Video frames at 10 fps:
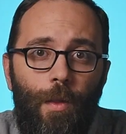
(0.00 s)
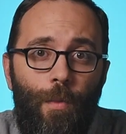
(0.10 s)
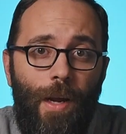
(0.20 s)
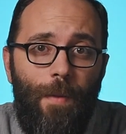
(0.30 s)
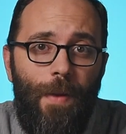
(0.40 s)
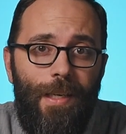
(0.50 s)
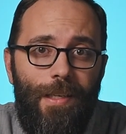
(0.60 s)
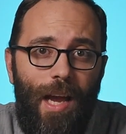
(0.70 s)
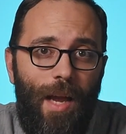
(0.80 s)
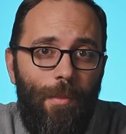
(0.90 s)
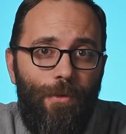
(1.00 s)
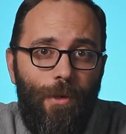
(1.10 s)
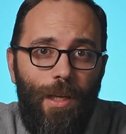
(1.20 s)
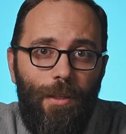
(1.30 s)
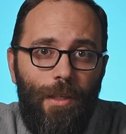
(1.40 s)
The recommended times
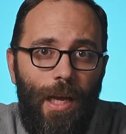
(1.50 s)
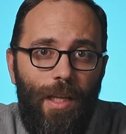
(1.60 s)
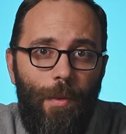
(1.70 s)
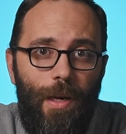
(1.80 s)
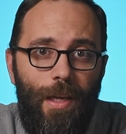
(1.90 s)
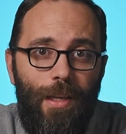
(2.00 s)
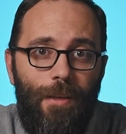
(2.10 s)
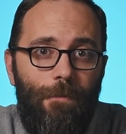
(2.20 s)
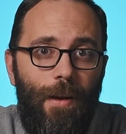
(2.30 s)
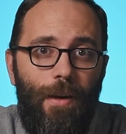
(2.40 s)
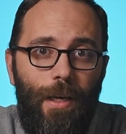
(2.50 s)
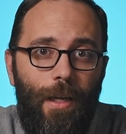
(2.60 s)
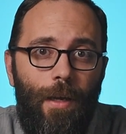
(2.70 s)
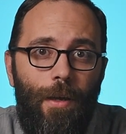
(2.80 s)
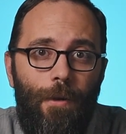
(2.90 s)
for color calibrating can
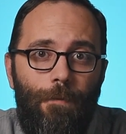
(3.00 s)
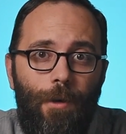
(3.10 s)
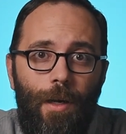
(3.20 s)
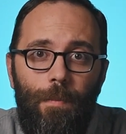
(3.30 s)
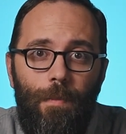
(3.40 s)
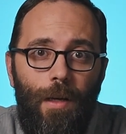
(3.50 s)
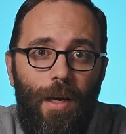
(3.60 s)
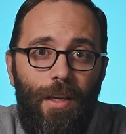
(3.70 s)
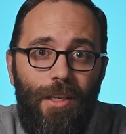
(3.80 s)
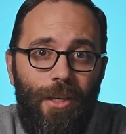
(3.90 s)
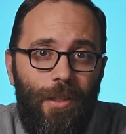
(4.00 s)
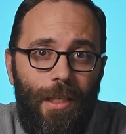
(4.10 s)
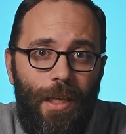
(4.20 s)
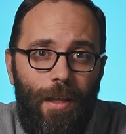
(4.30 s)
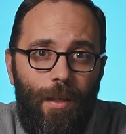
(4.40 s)
vary from a
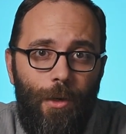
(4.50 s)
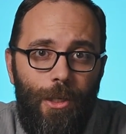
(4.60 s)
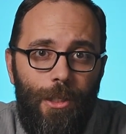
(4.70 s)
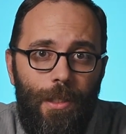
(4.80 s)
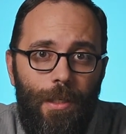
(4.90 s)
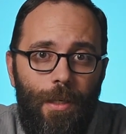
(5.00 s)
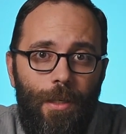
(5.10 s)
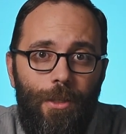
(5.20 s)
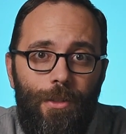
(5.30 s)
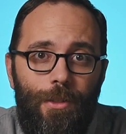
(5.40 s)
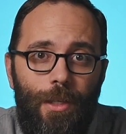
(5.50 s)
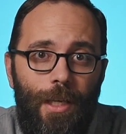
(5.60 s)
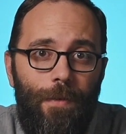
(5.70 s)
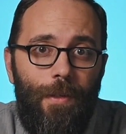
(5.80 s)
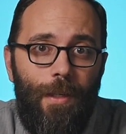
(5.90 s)
yearly calibration to
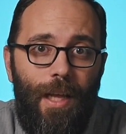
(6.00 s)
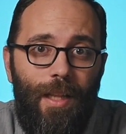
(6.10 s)
even